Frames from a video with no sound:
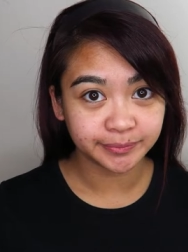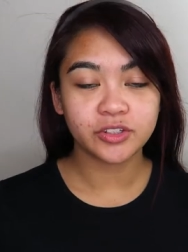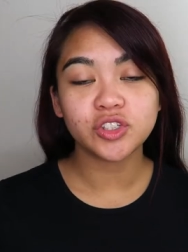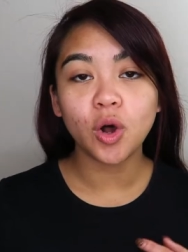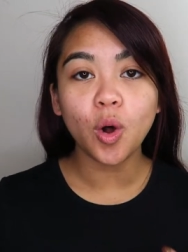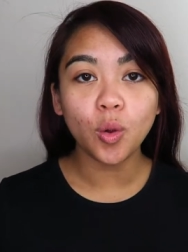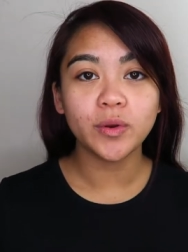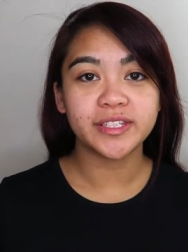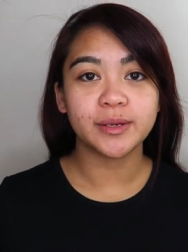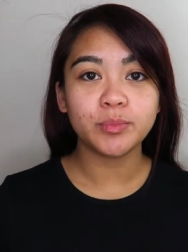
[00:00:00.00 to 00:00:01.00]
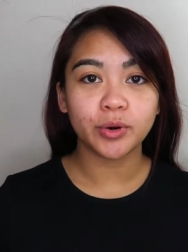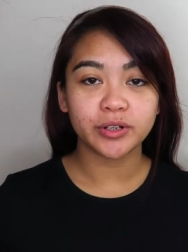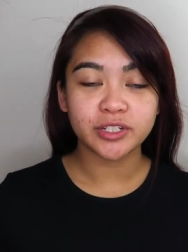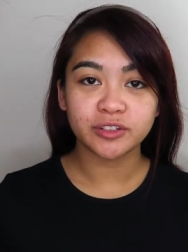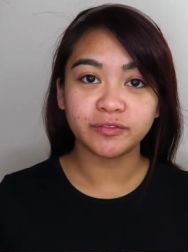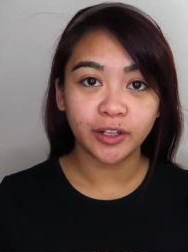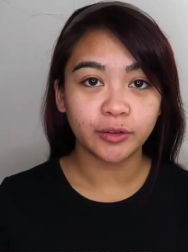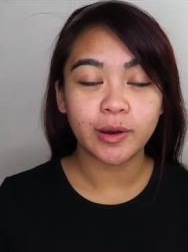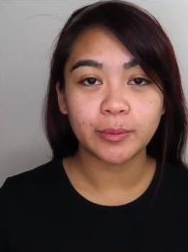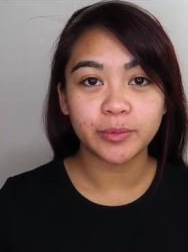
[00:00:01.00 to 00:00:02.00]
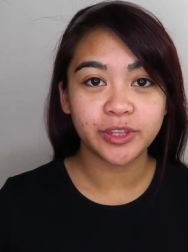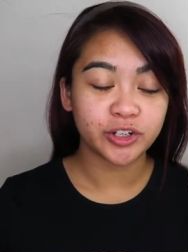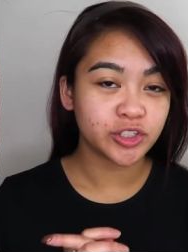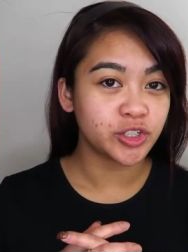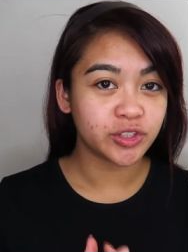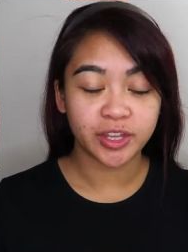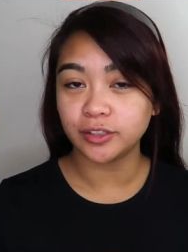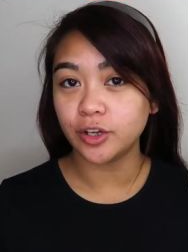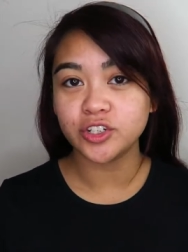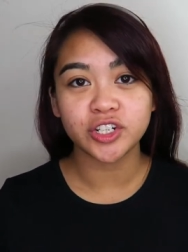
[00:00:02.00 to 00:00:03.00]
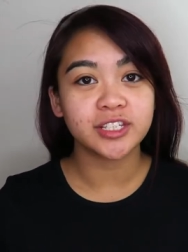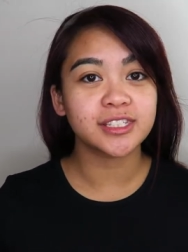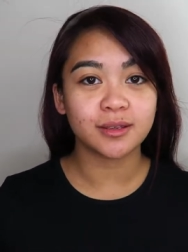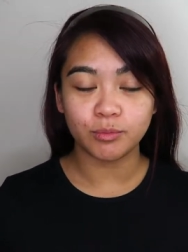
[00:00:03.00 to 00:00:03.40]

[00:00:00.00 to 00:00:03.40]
so it's always important to follow up with your soothing lotions,